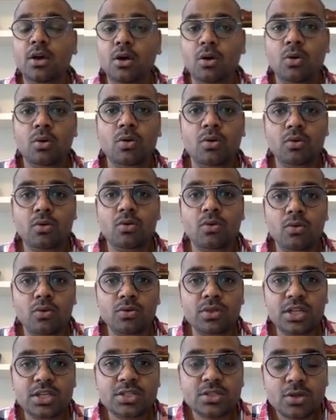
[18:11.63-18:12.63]
Oh,
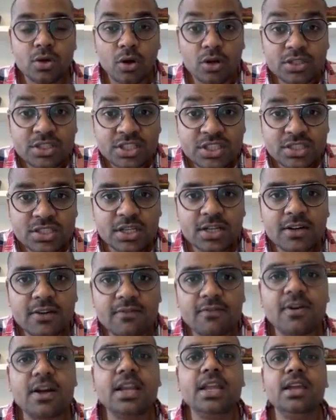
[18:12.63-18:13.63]
this
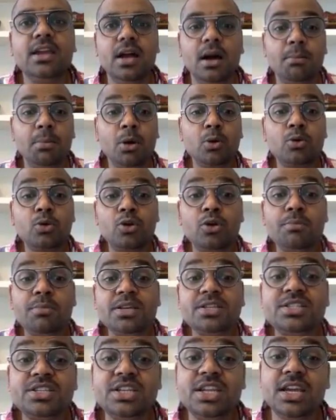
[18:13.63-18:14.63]
constant worry about
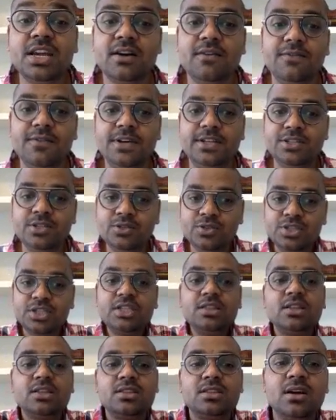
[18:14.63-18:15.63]
domestic affairs. You see
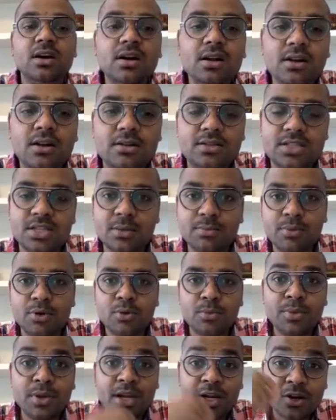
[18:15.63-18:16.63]
the third
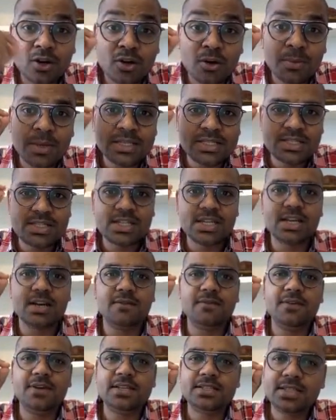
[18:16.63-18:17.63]
sub-rubric, domestic
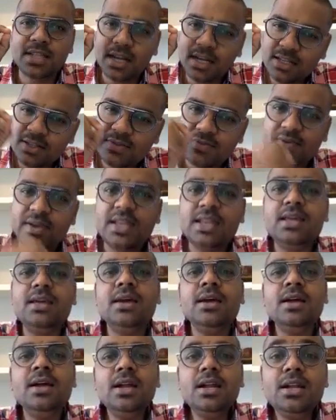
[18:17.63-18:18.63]
affairs. That is
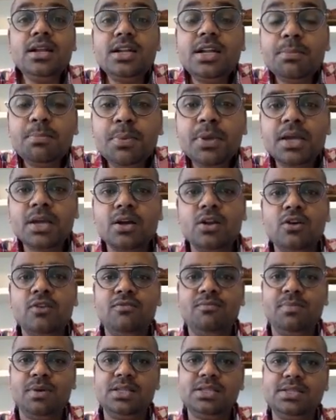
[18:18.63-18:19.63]
very typical
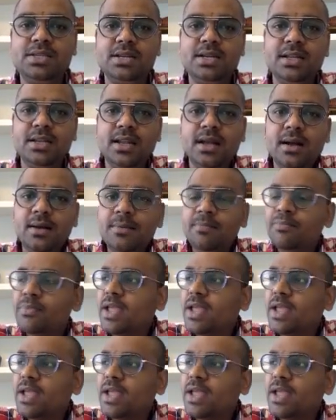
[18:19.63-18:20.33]
of pulsatilla.